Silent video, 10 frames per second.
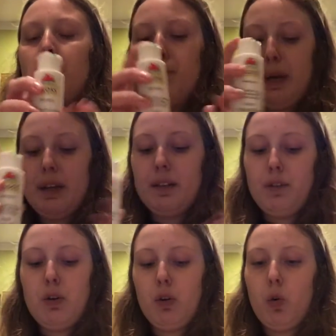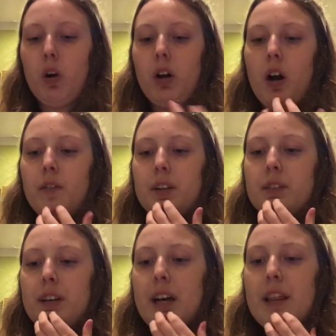because of unicorn,
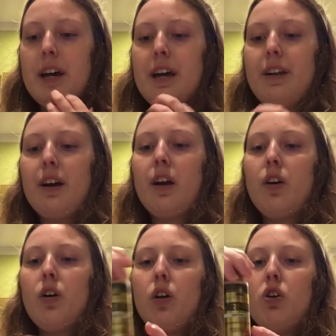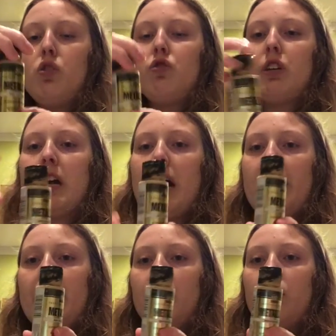obviously. And then she
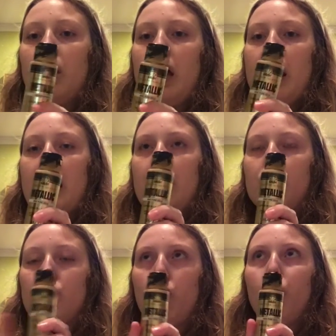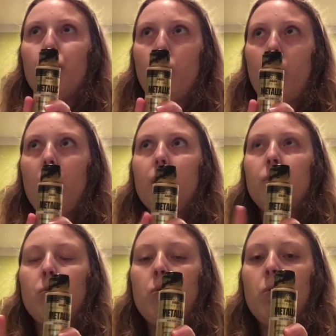had a gold horn
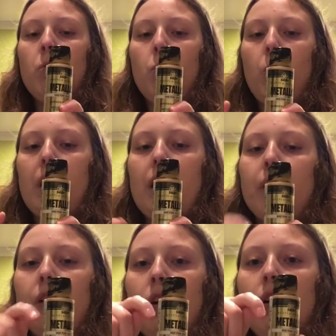with